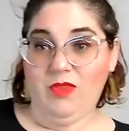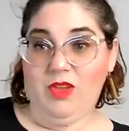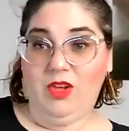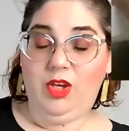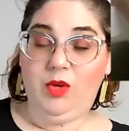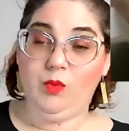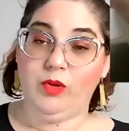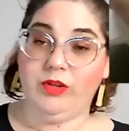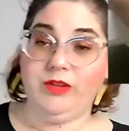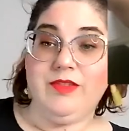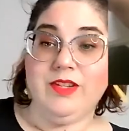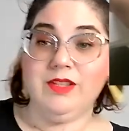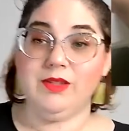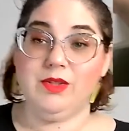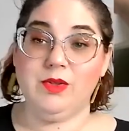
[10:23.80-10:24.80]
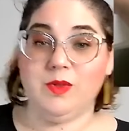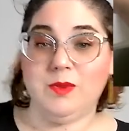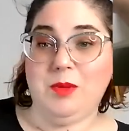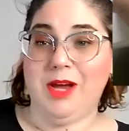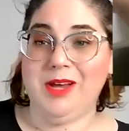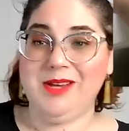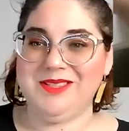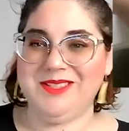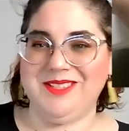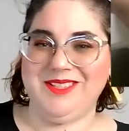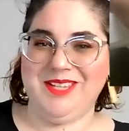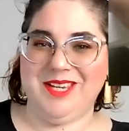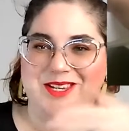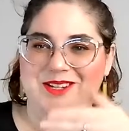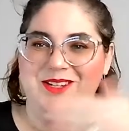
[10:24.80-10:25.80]
in one of these two spots because
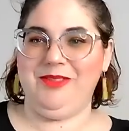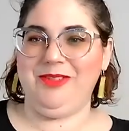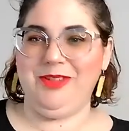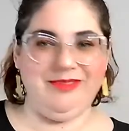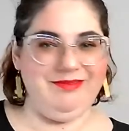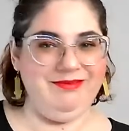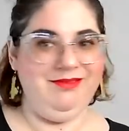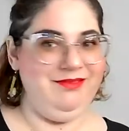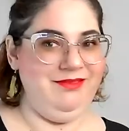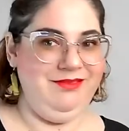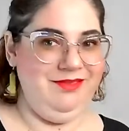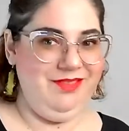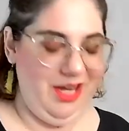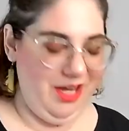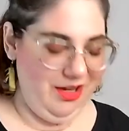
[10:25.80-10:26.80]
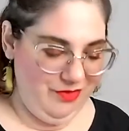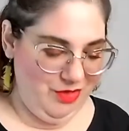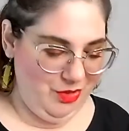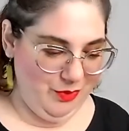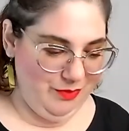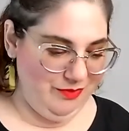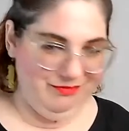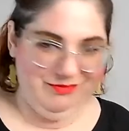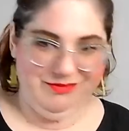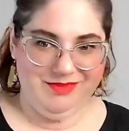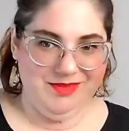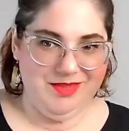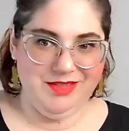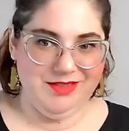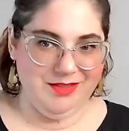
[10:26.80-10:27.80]
I could never, I have no
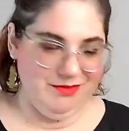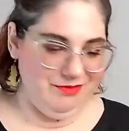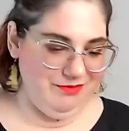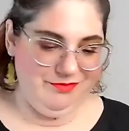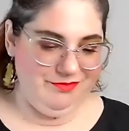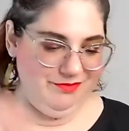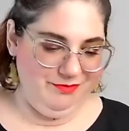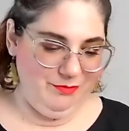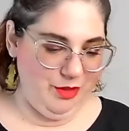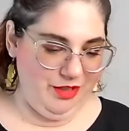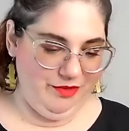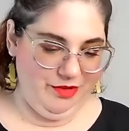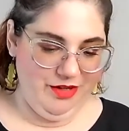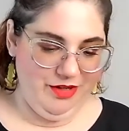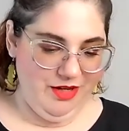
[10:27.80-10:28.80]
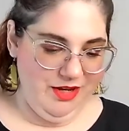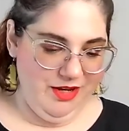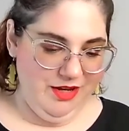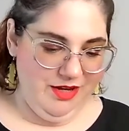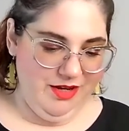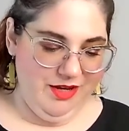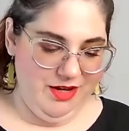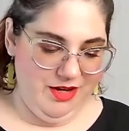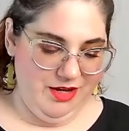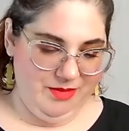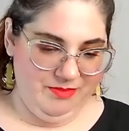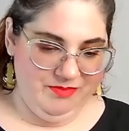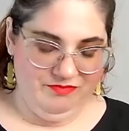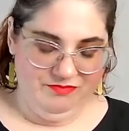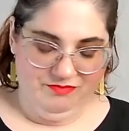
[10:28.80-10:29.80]
sense of whatever.
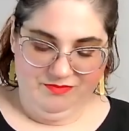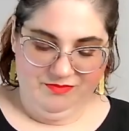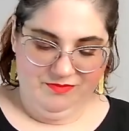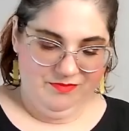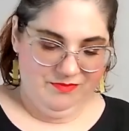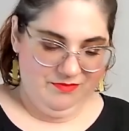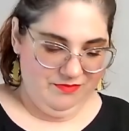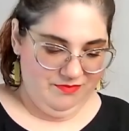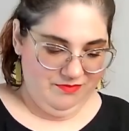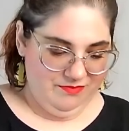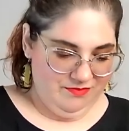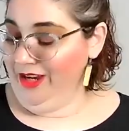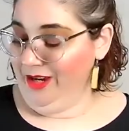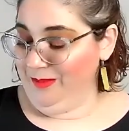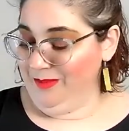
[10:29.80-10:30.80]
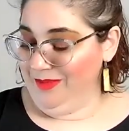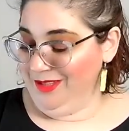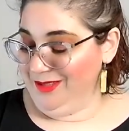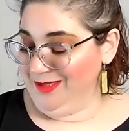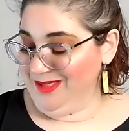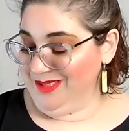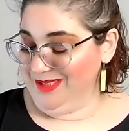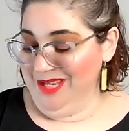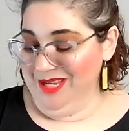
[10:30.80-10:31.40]
Um, um, it's